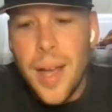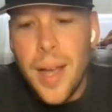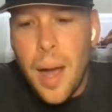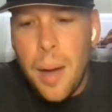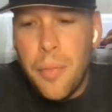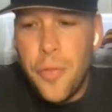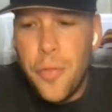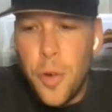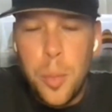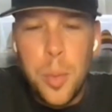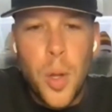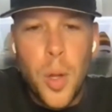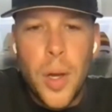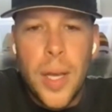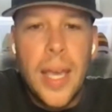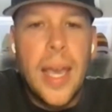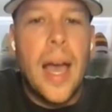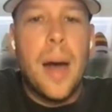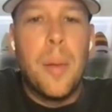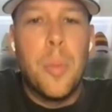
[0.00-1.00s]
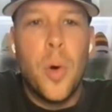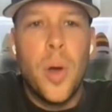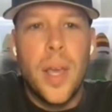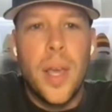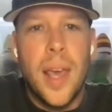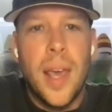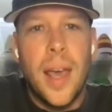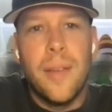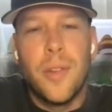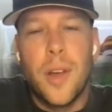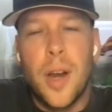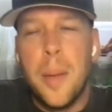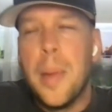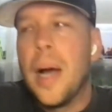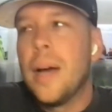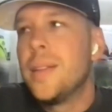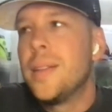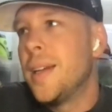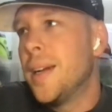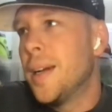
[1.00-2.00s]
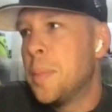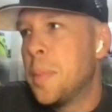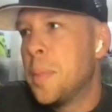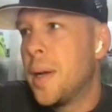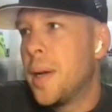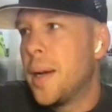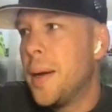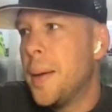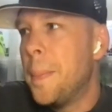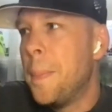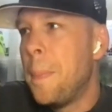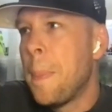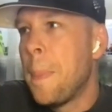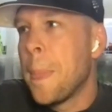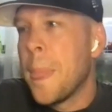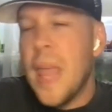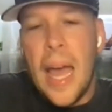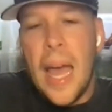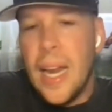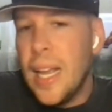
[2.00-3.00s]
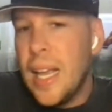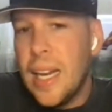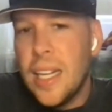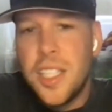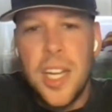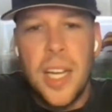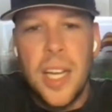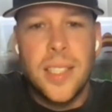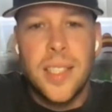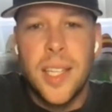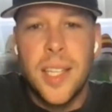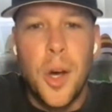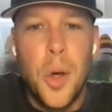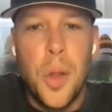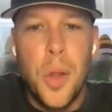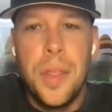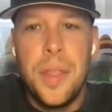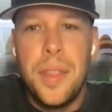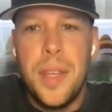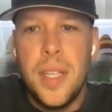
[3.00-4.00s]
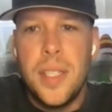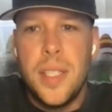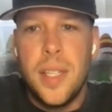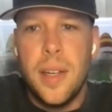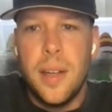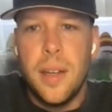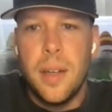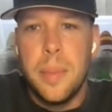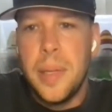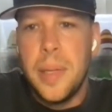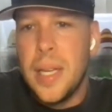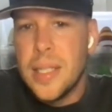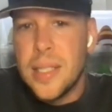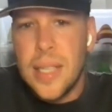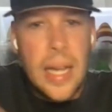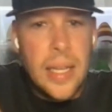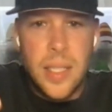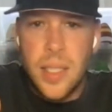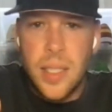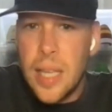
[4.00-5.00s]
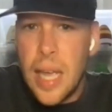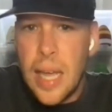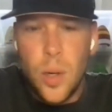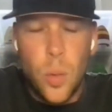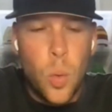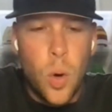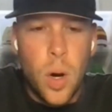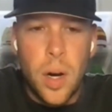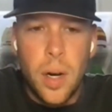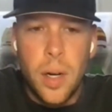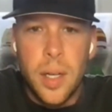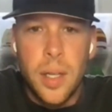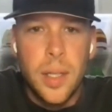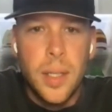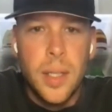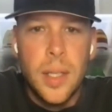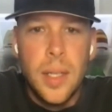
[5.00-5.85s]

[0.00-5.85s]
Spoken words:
I'm full blown cowboy Kev when I'm out there. But I didn't get a chance to go this year because I just had to work.